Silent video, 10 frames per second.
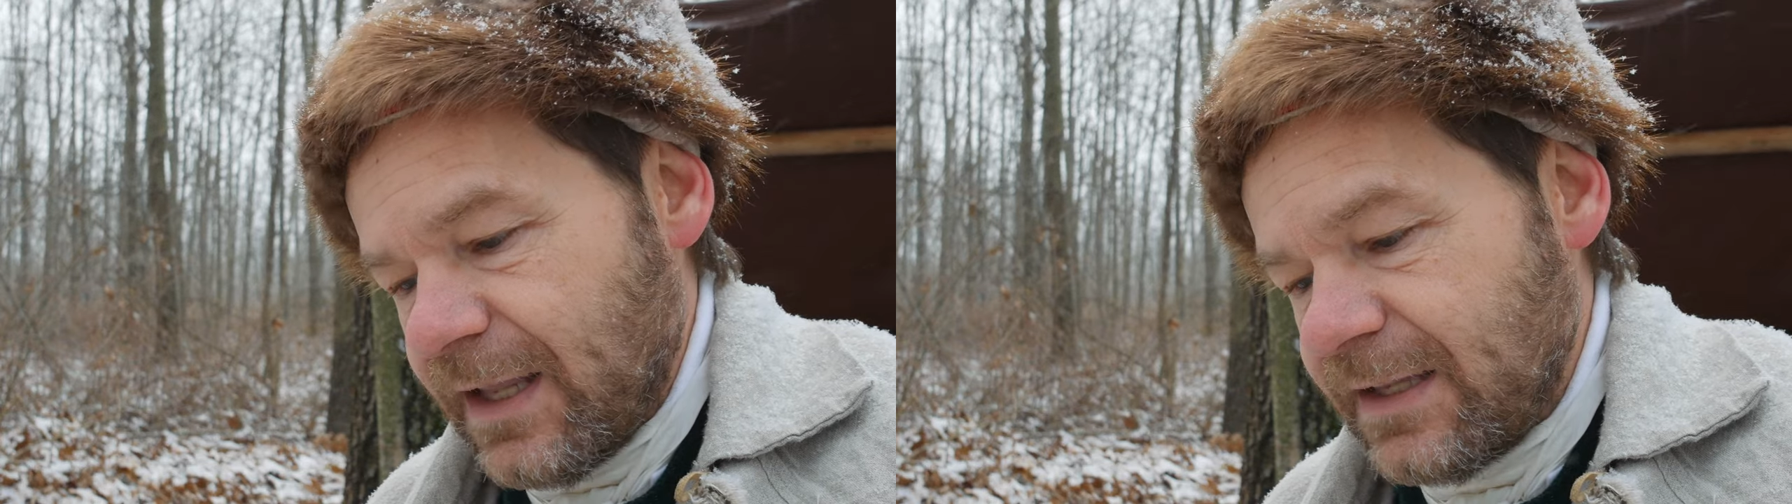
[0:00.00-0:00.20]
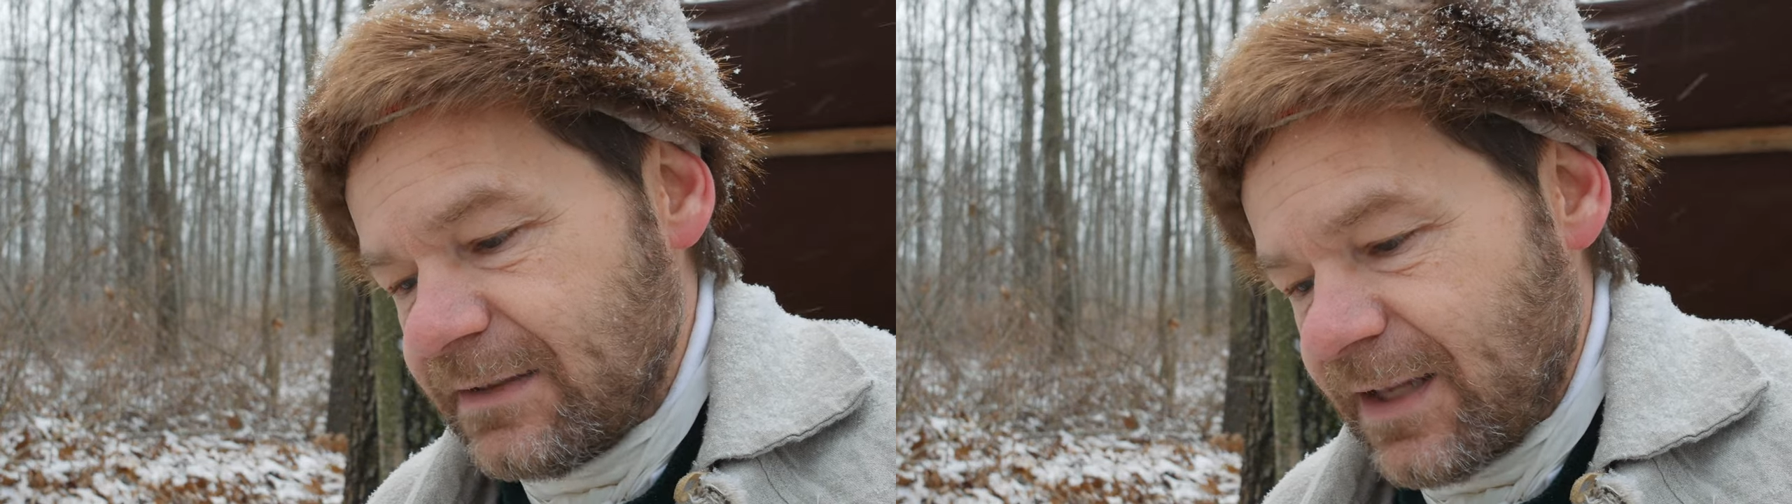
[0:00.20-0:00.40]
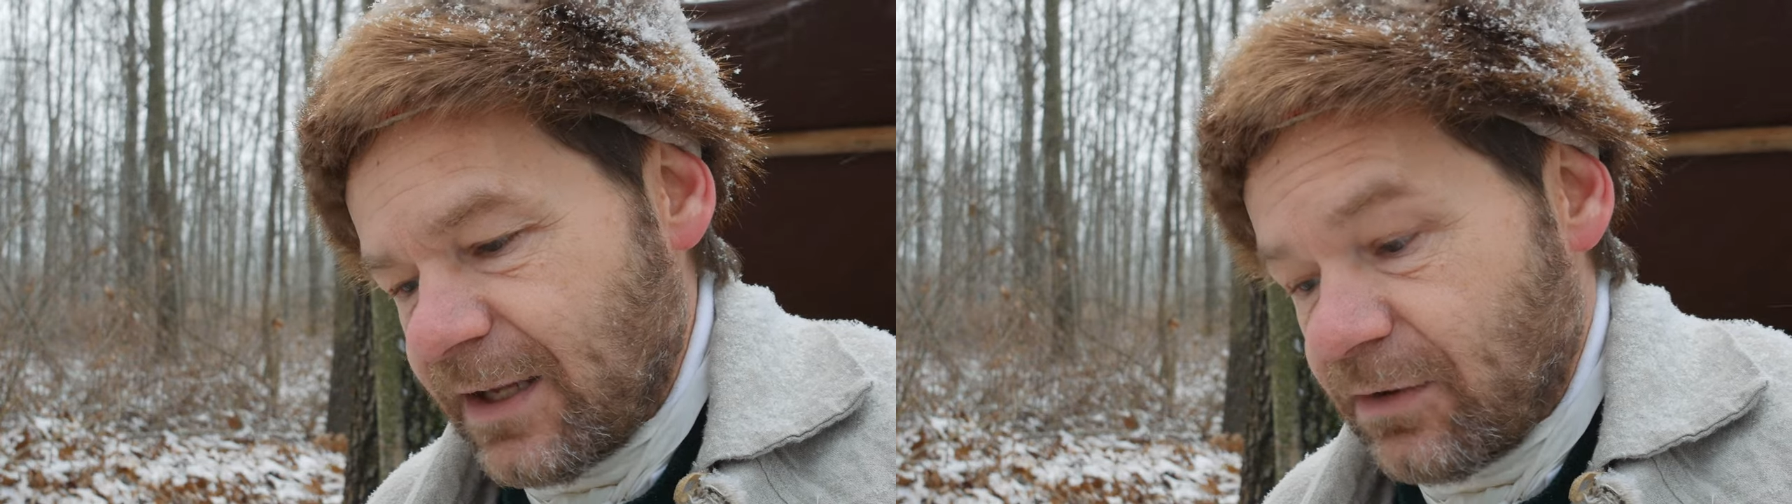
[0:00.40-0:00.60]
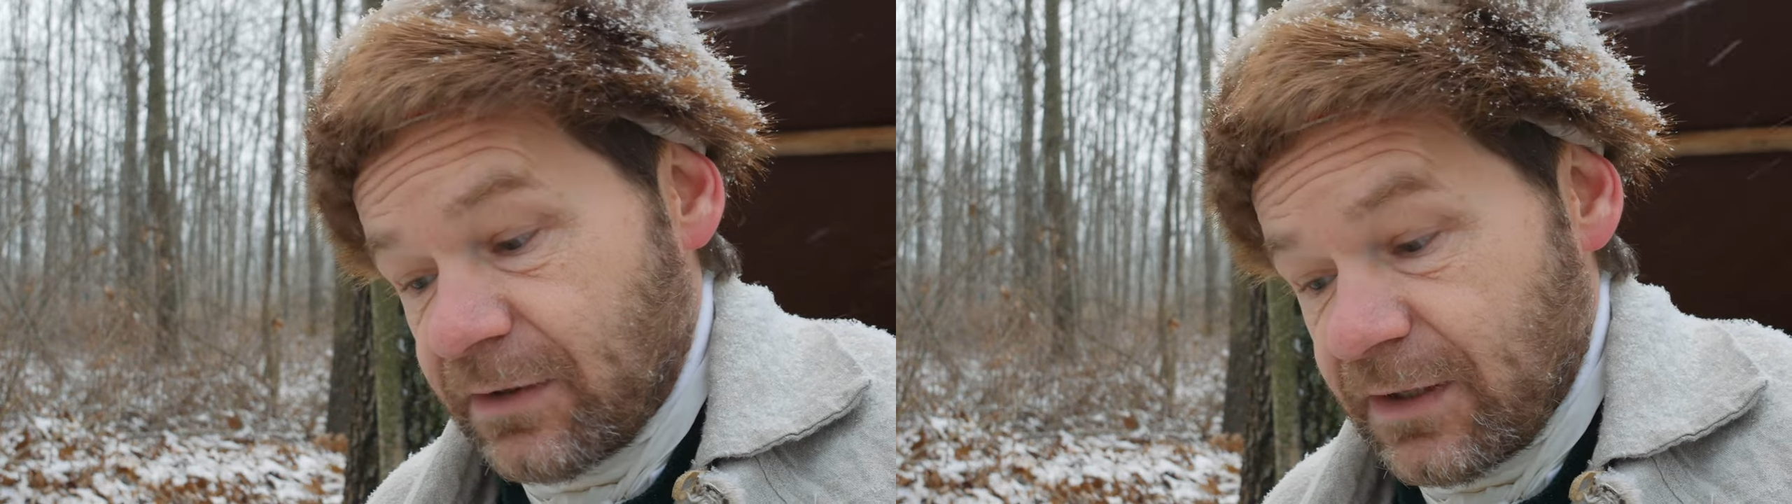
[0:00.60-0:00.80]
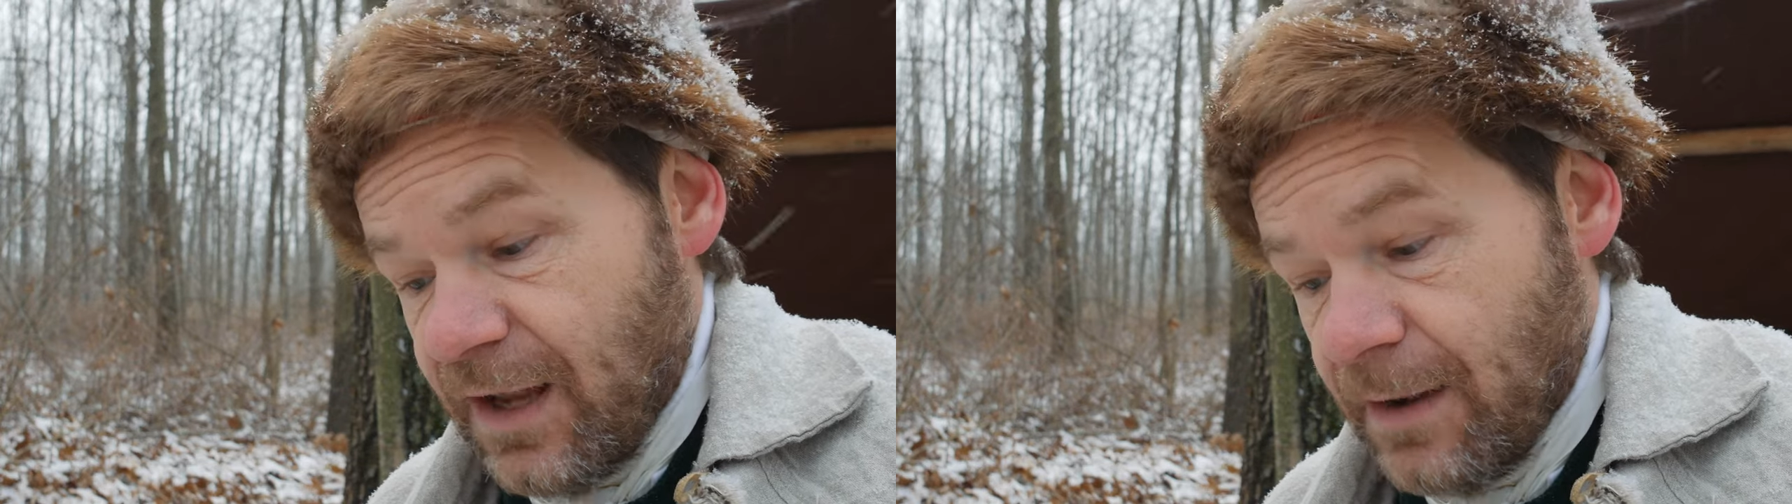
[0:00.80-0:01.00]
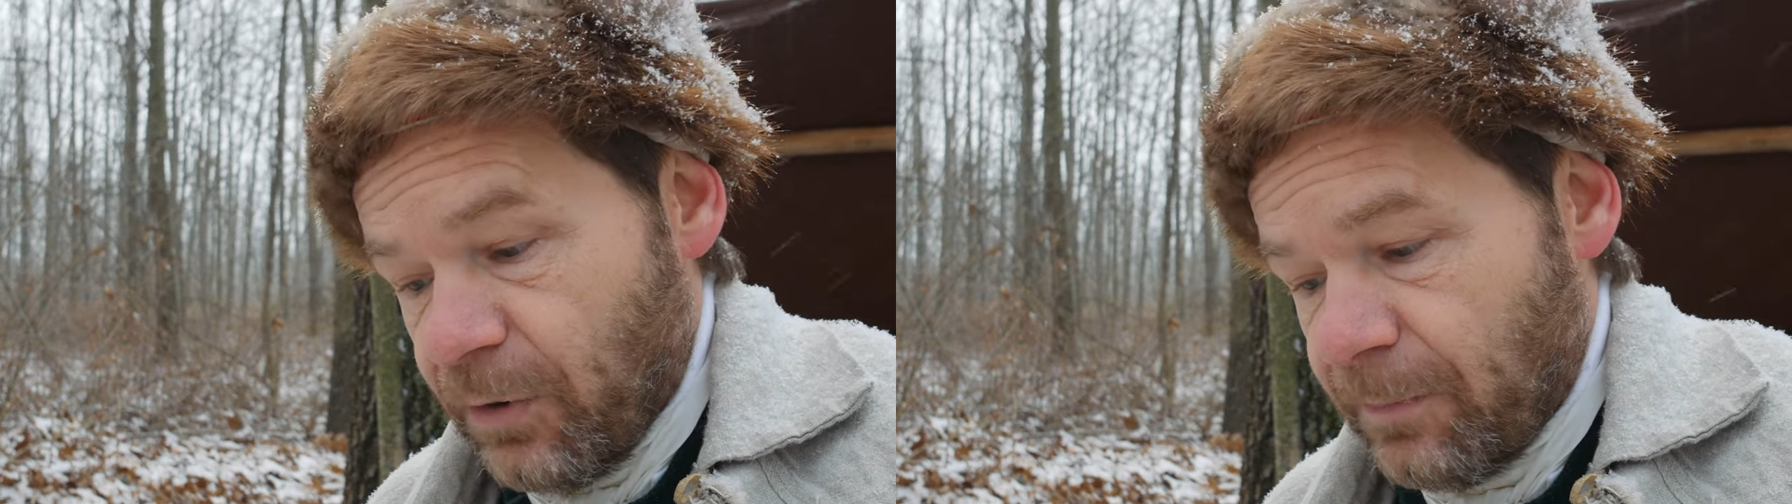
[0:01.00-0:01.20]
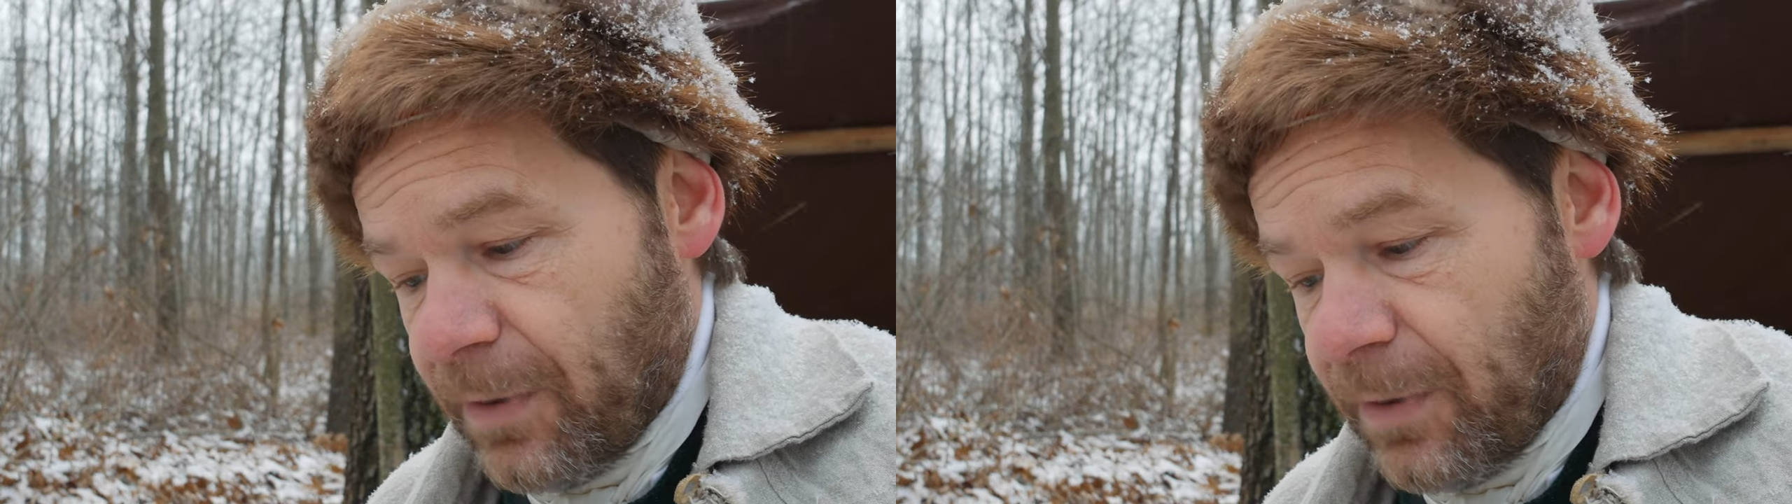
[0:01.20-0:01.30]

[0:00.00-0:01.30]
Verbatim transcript: inkstand on the table,